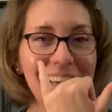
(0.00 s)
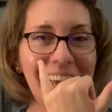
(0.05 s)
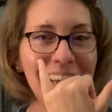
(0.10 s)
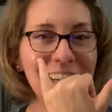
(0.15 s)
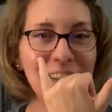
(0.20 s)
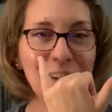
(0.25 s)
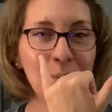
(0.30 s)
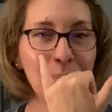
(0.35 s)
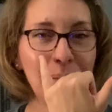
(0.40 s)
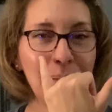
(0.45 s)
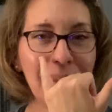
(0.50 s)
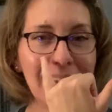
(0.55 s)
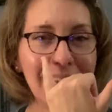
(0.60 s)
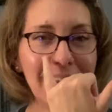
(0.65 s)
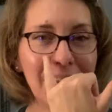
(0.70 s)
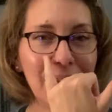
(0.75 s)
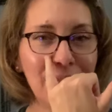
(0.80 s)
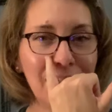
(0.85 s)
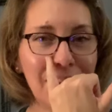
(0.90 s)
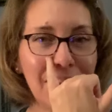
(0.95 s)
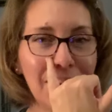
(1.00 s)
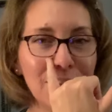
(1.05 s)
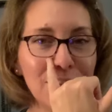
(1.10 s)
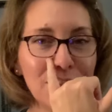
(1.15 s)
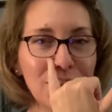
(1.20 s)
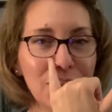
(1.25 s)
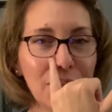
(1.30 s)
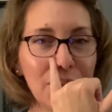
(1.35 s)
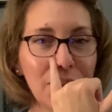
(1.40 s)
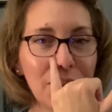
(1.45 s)
your pinky finger
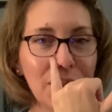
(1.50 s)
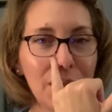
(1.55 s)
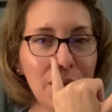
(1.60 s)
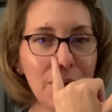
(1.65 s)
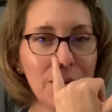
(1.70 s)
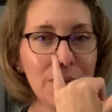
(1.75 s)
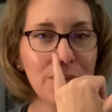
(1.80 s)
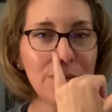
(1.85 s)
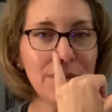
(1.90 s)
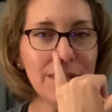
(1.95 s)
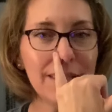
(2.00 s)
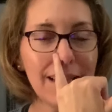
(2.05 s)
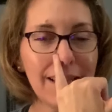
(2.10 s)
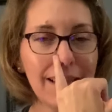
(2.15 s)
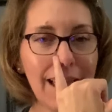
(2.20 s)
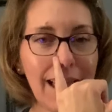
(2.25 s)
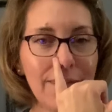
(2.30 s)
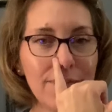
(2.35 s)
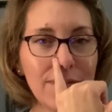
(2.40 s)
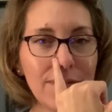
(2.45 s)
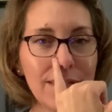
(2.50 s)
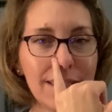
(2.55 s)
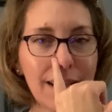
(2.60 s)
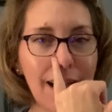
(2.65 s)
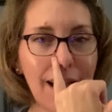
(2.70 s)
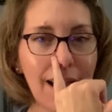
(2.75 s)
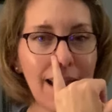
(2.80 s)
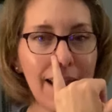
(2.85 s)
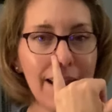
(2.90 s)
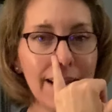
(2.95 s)
to close the left
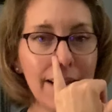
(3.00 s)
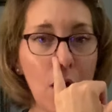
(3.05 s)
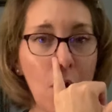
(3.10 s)
side,